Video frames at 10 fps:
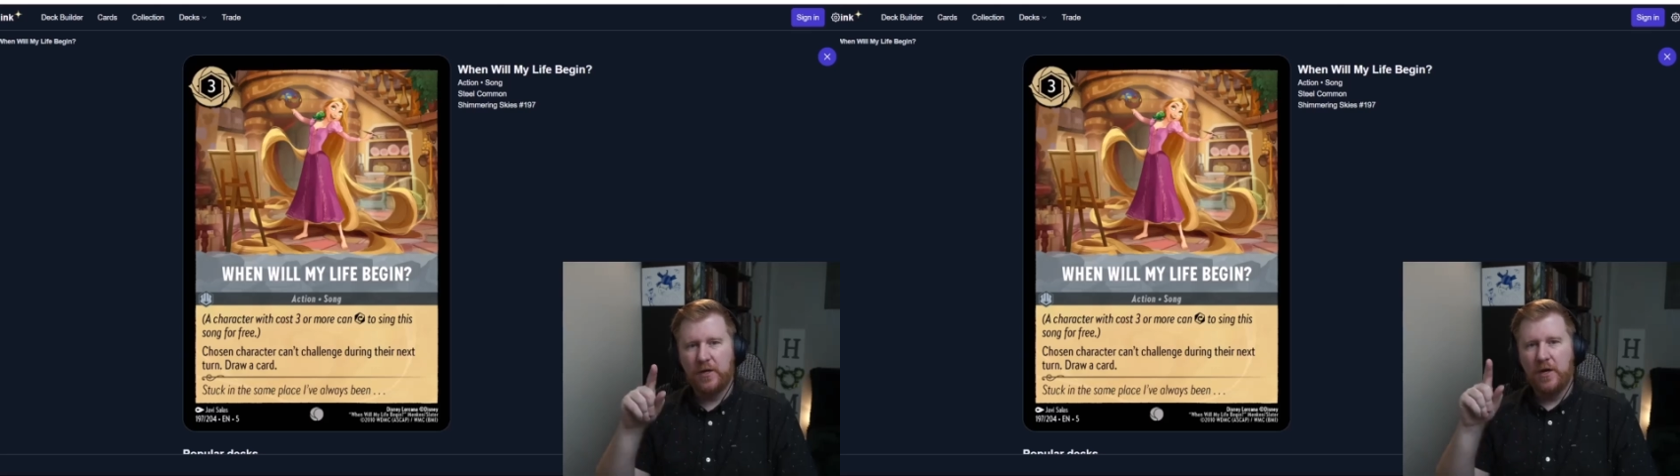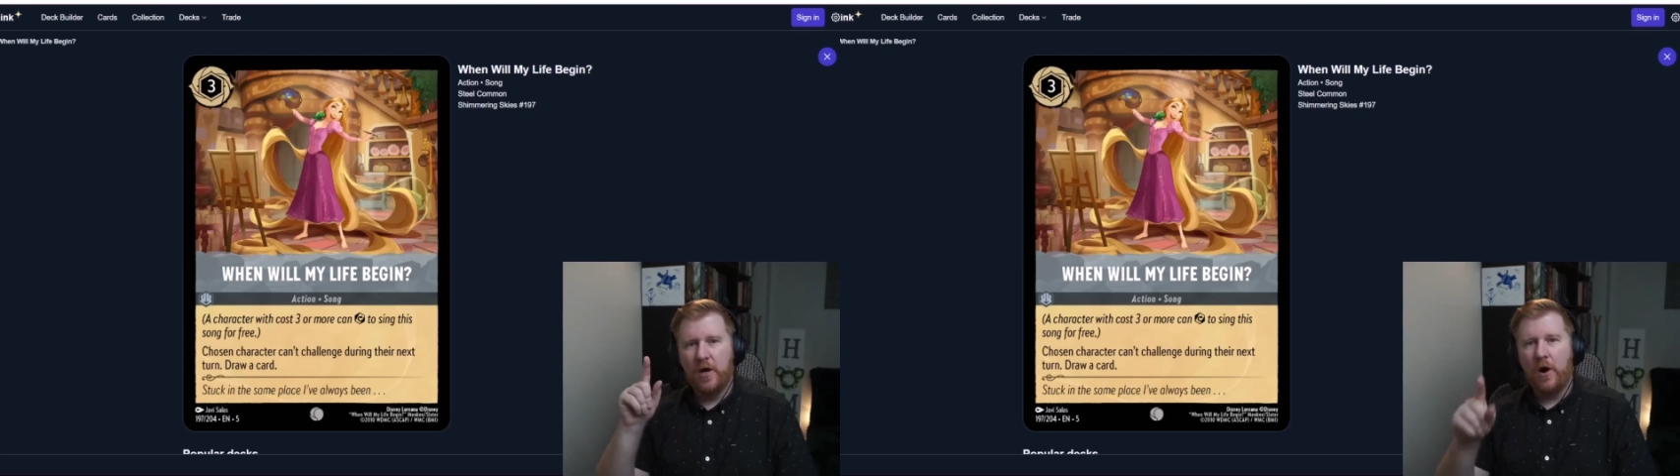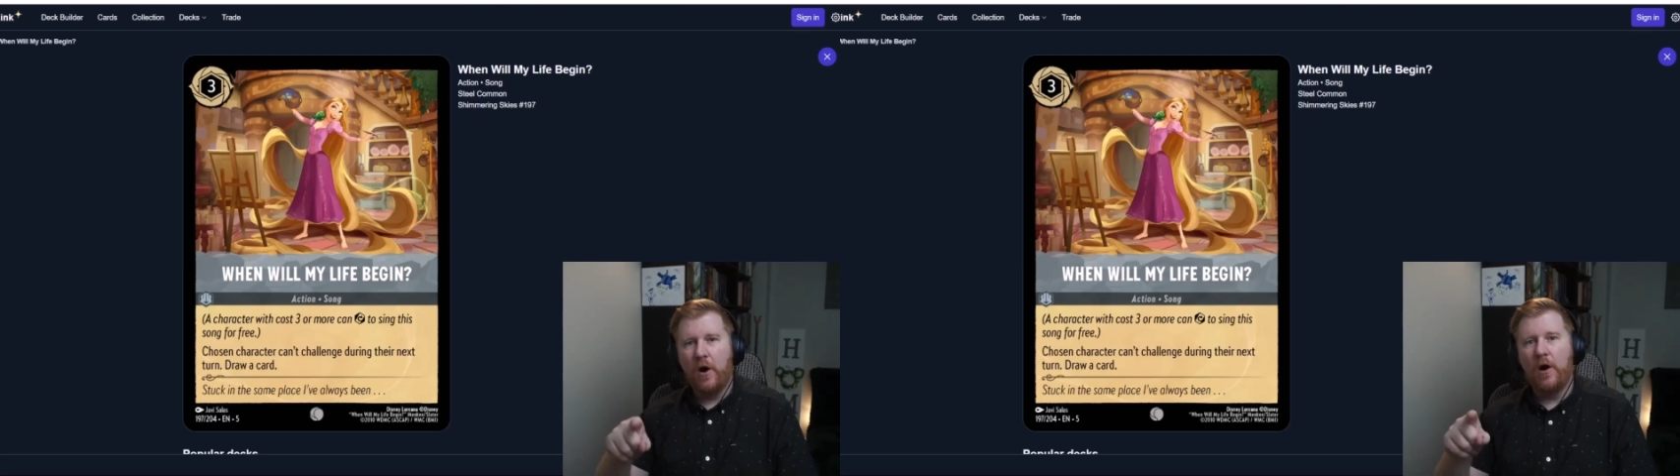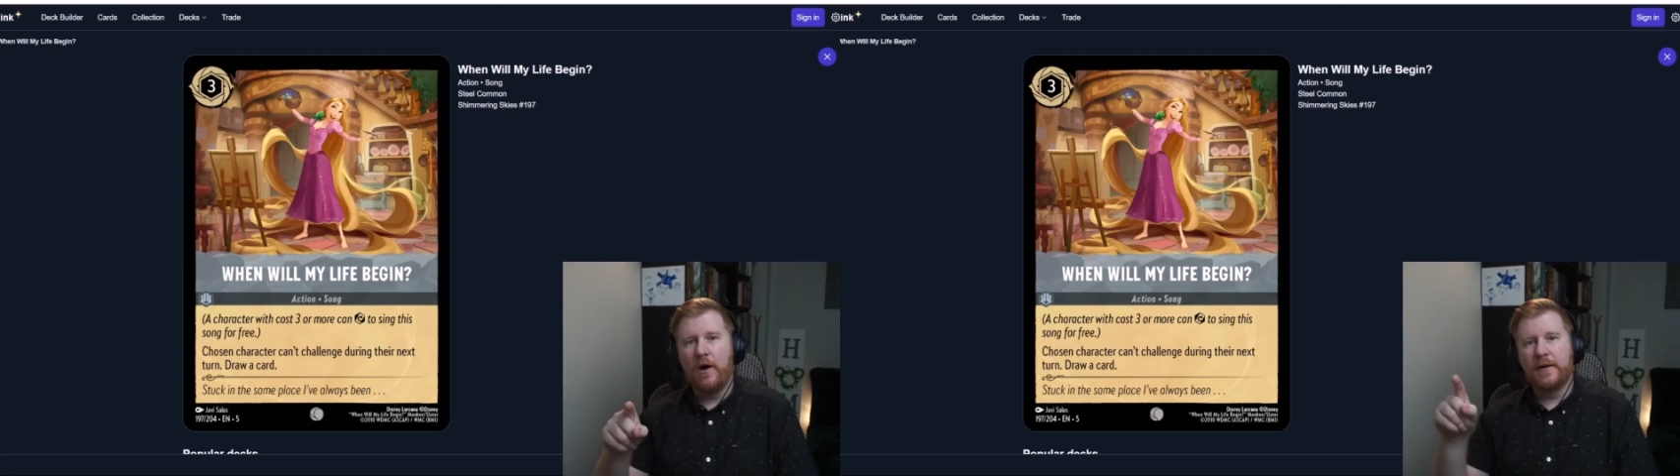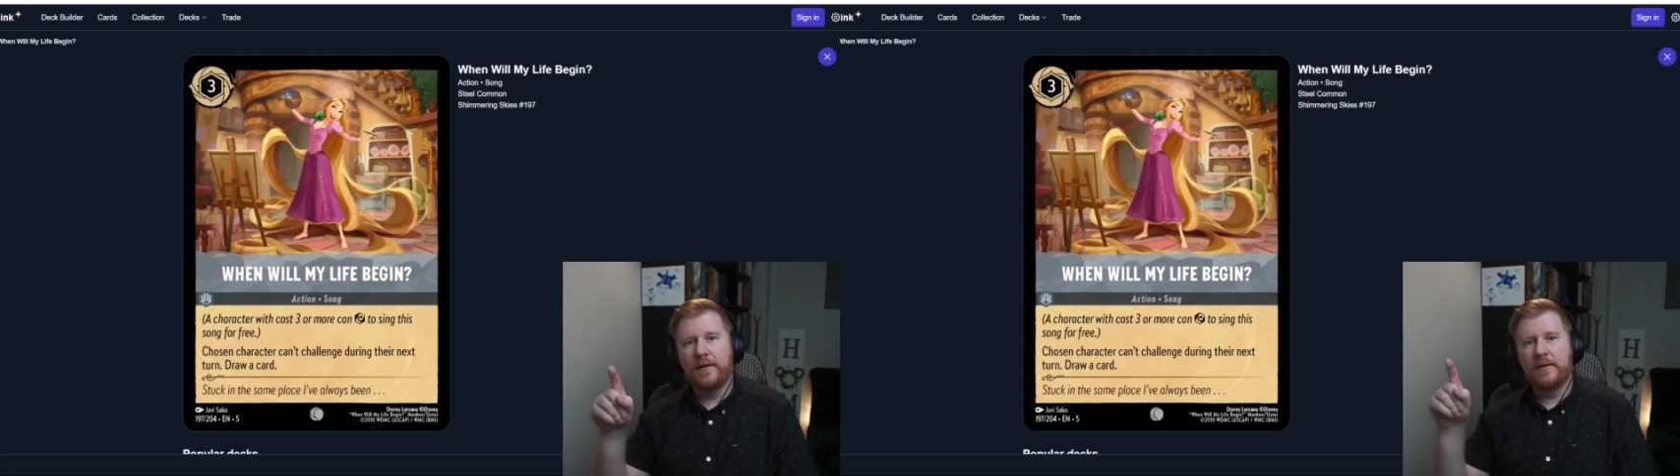
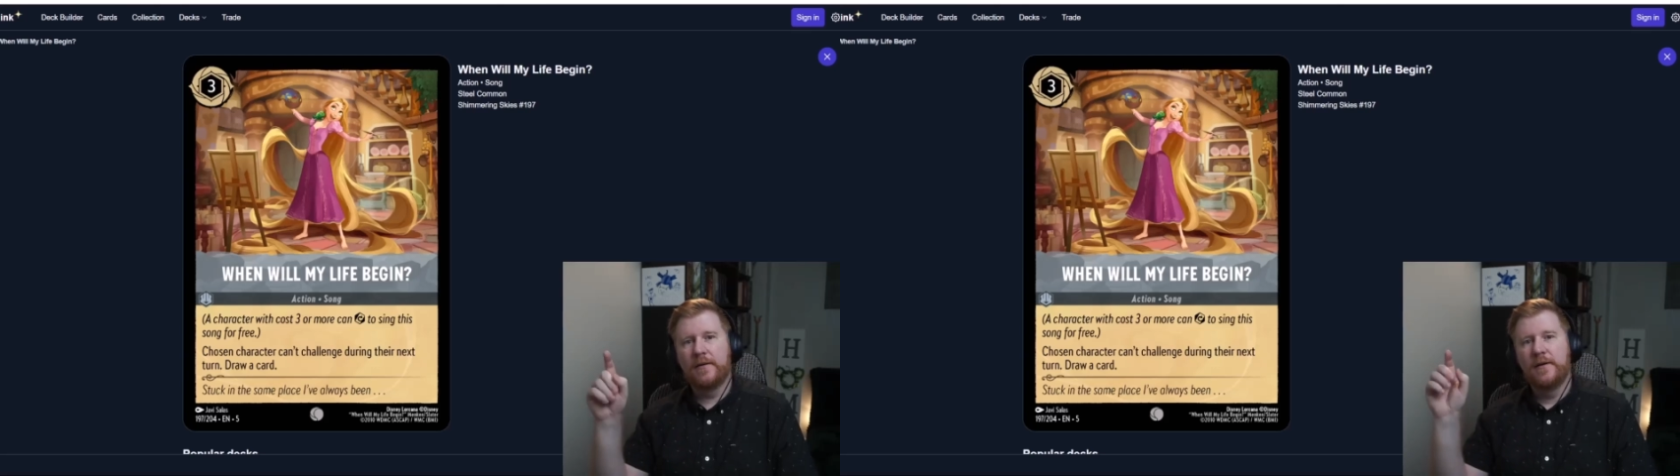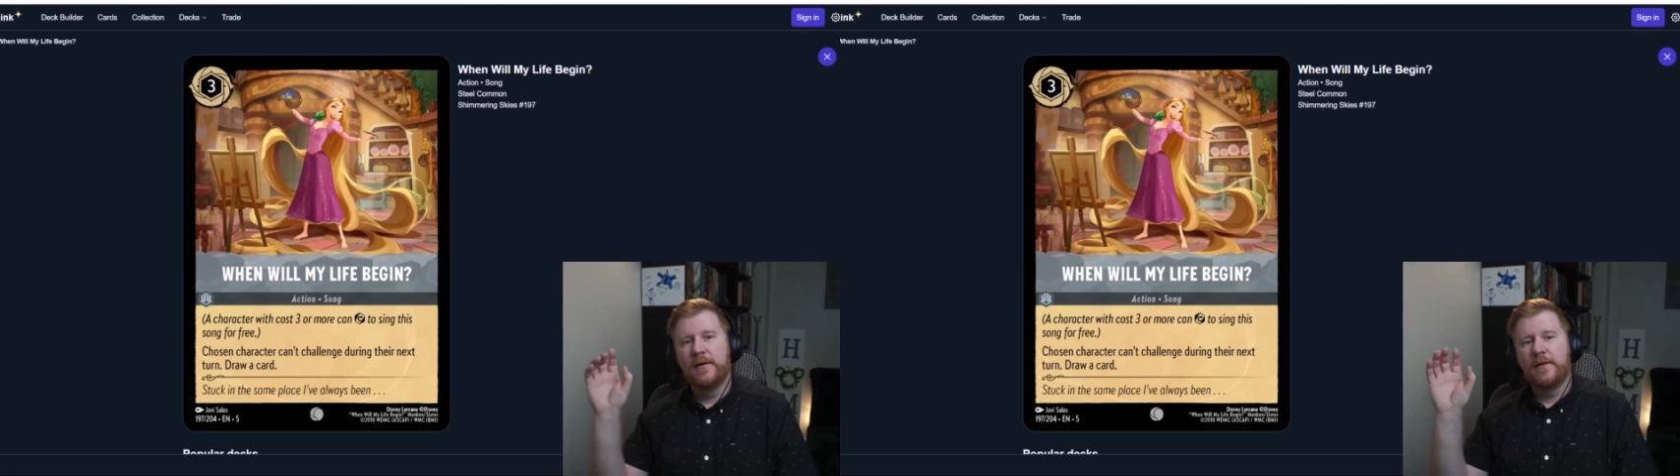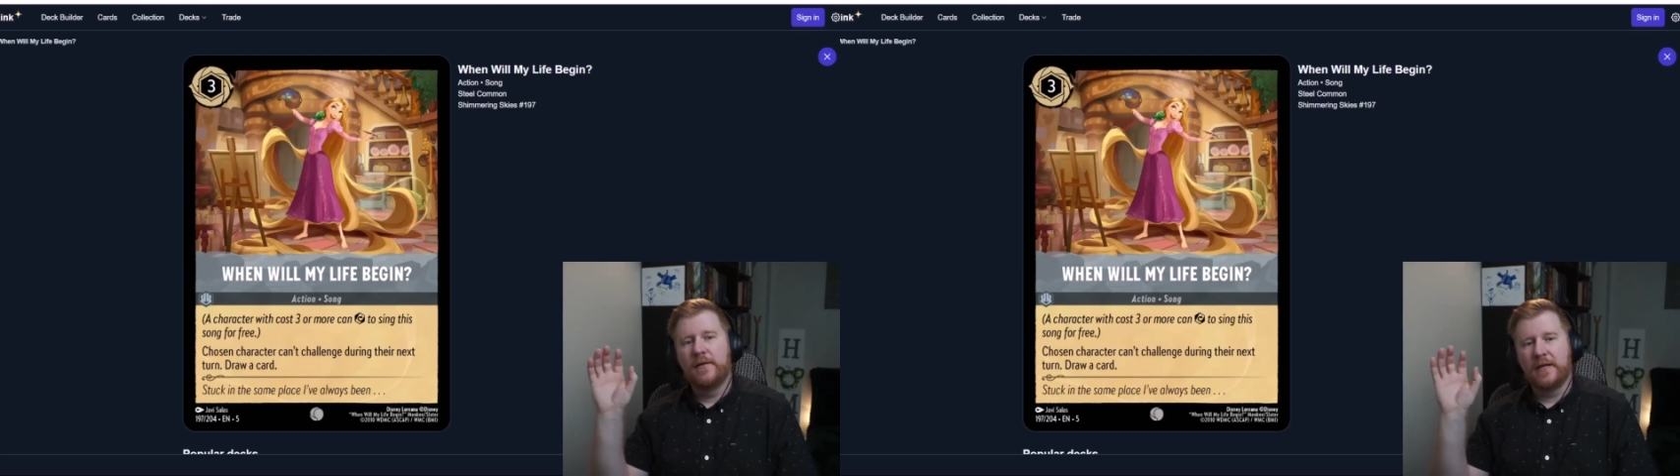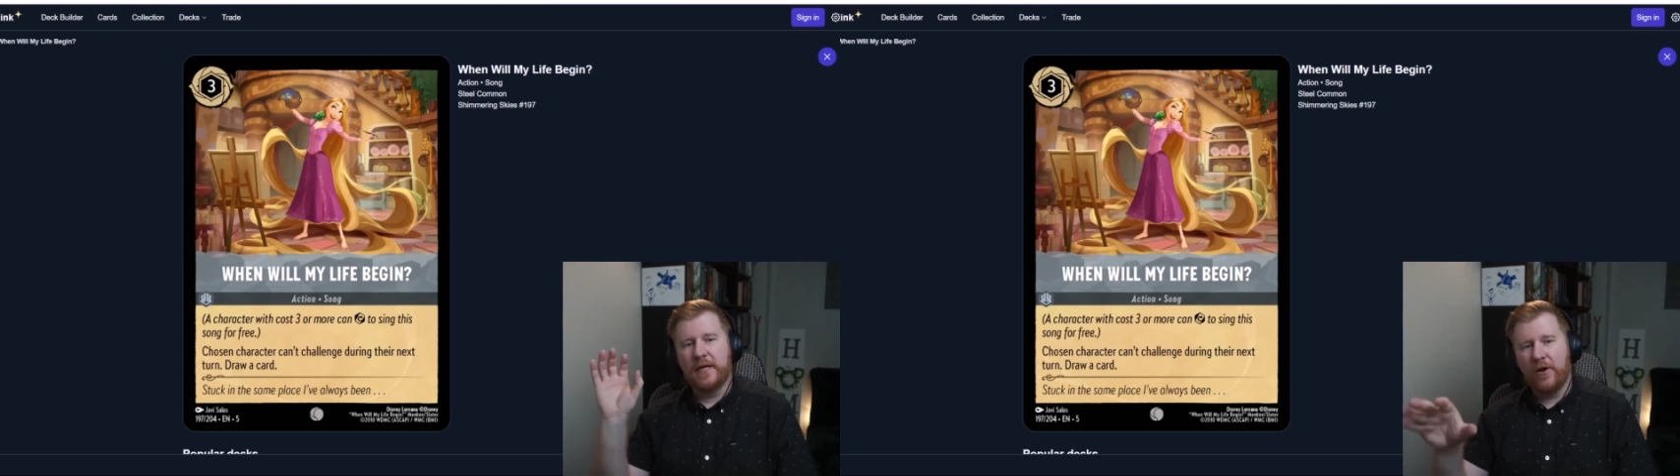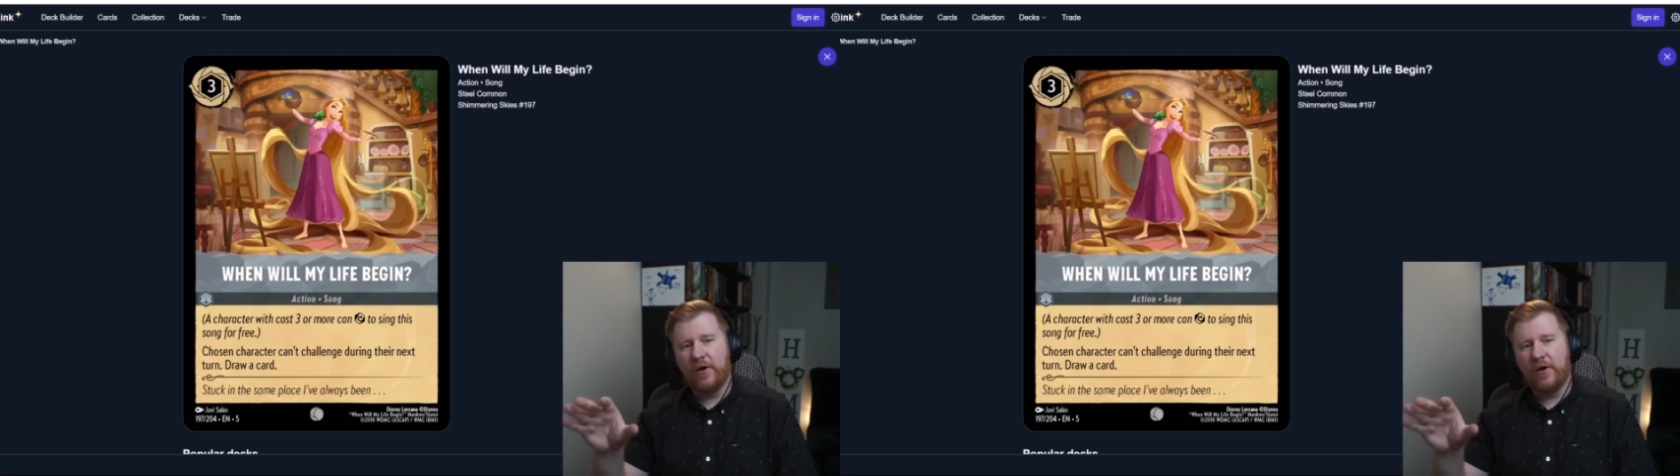on the character